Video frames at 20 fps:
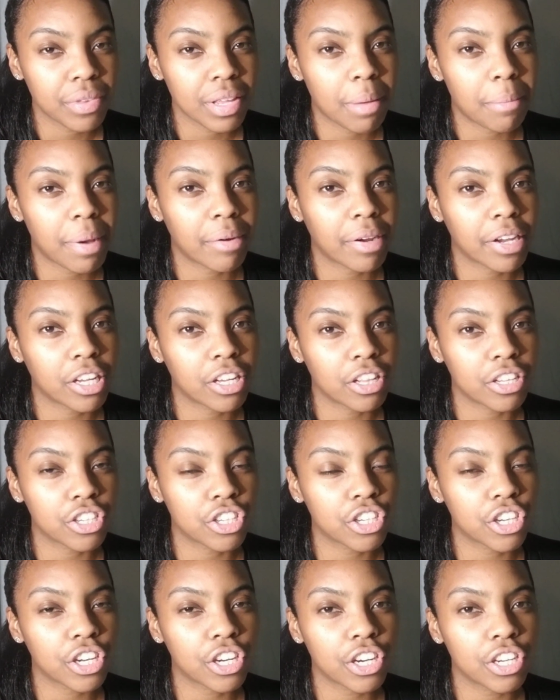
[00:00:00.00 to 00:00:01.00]
By regular
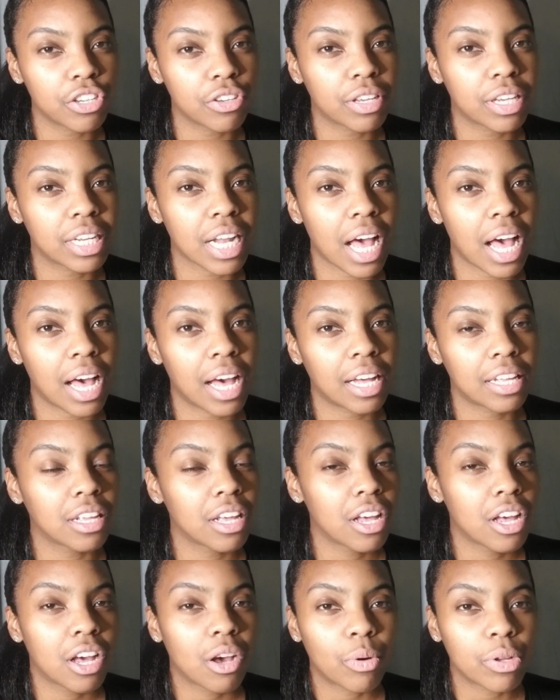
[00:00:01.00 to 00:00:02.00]
sugar, you can add
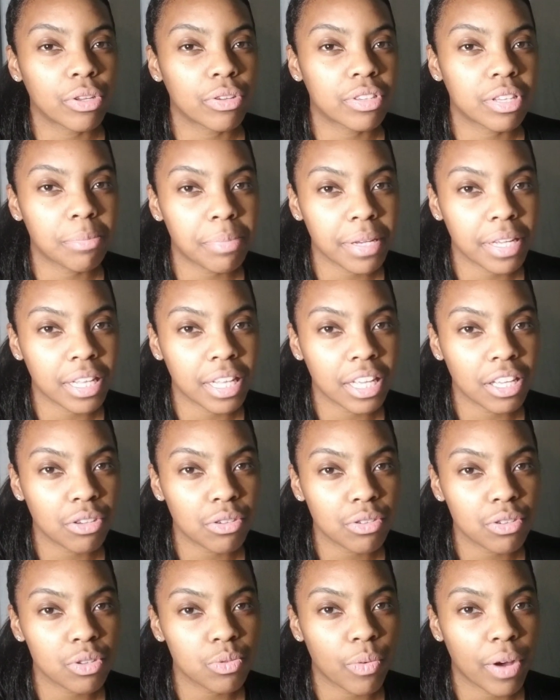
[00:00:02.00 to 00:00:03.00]
what you typically
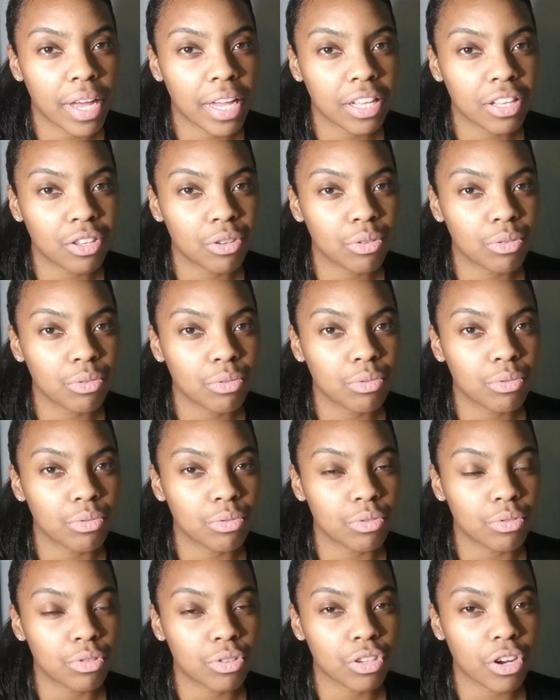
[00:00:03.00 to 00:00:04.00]
use when you
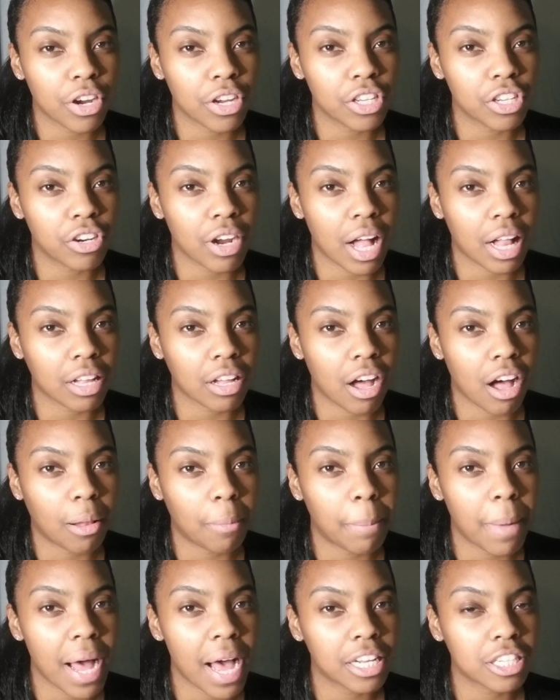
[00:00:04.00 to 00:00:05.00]
start your alcohol
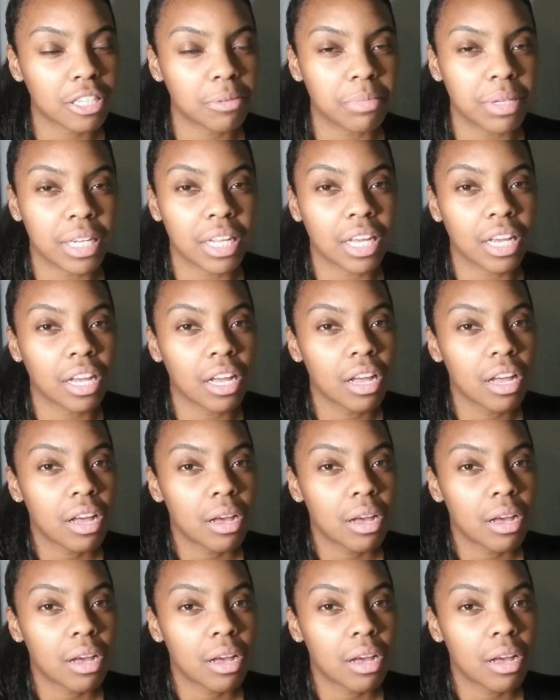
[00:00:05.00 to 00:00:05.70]
batch, meaning